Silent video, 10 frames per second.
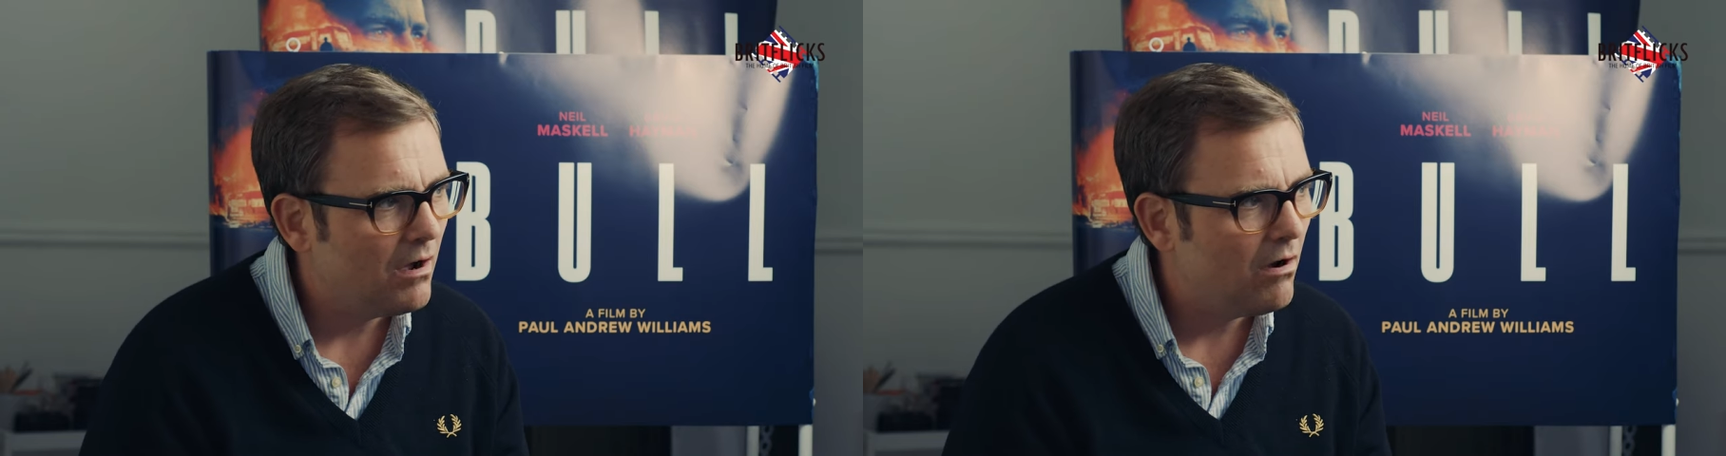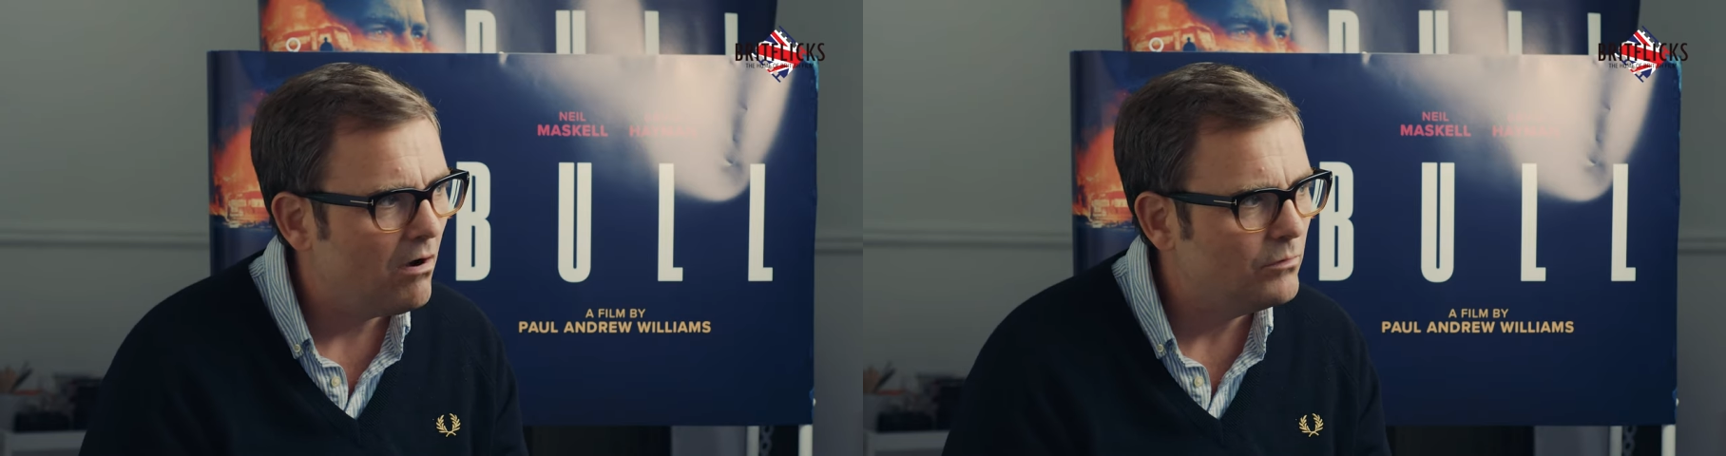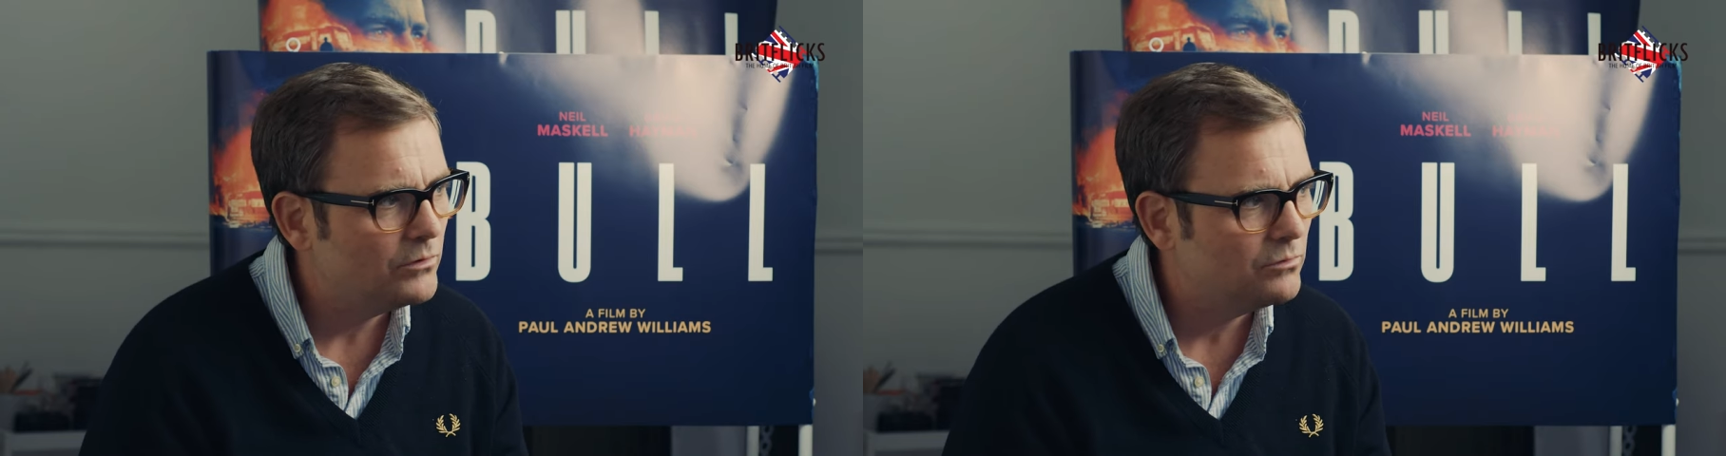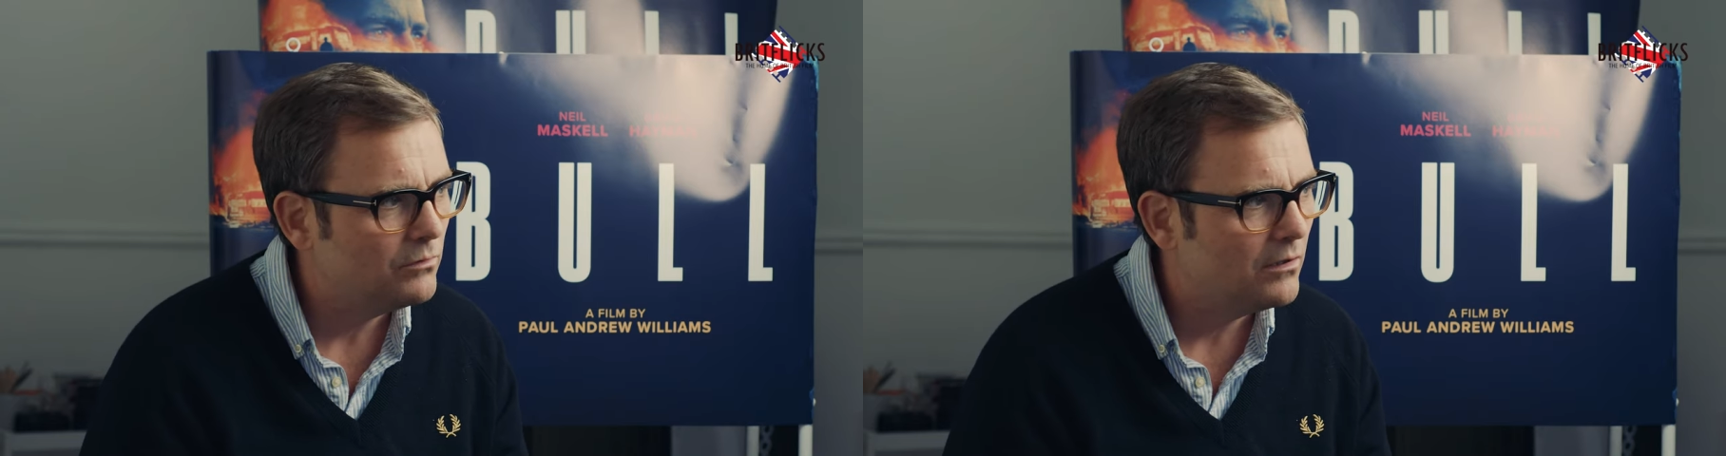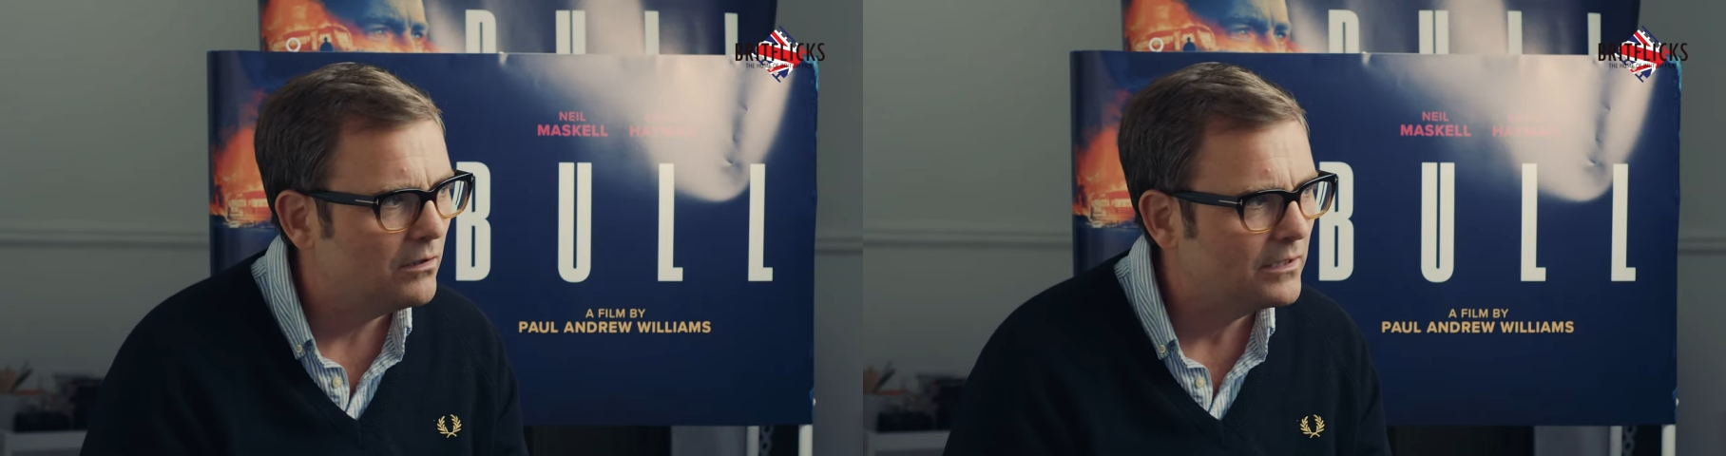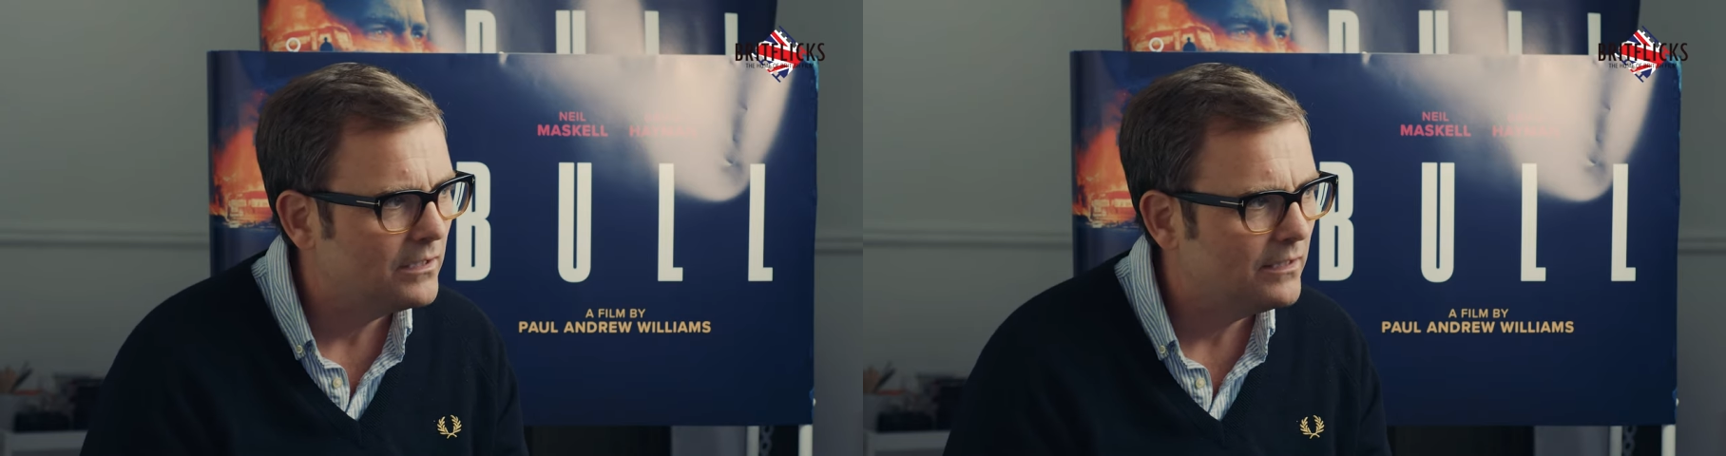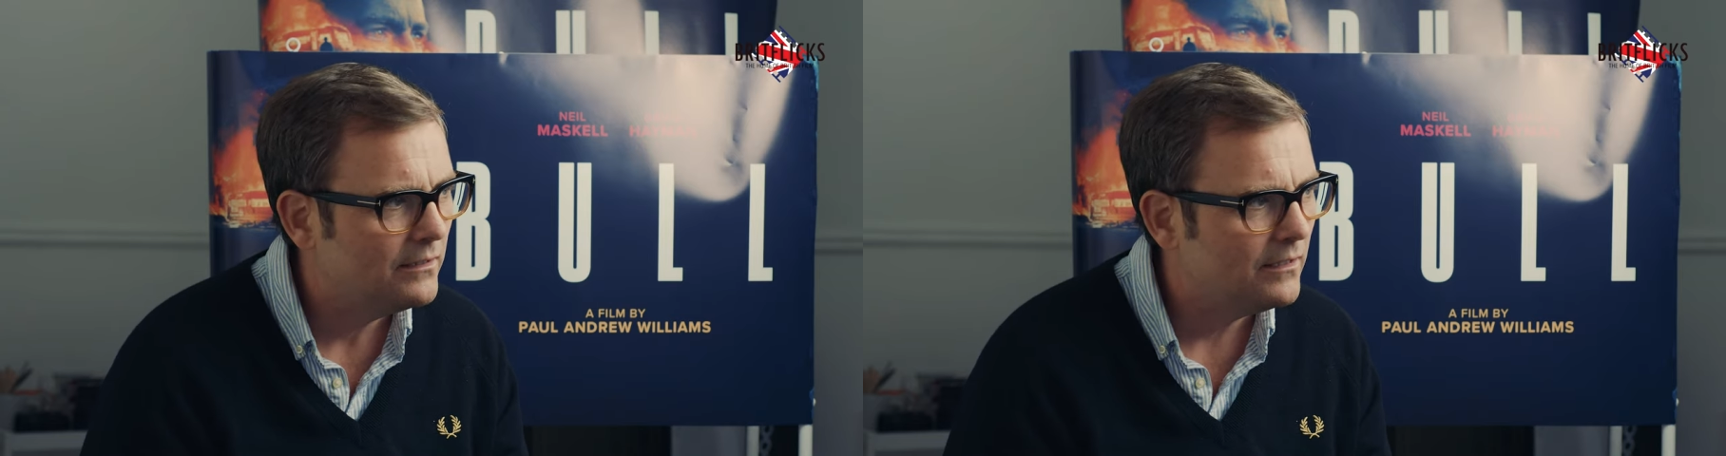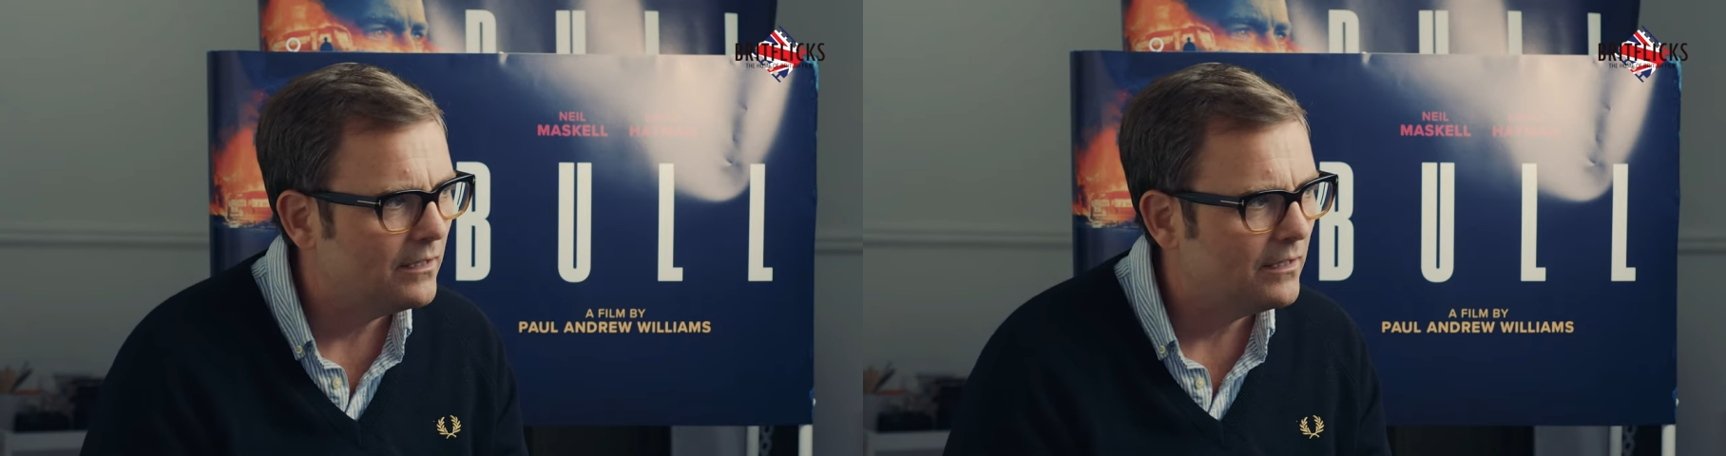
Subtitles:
I was working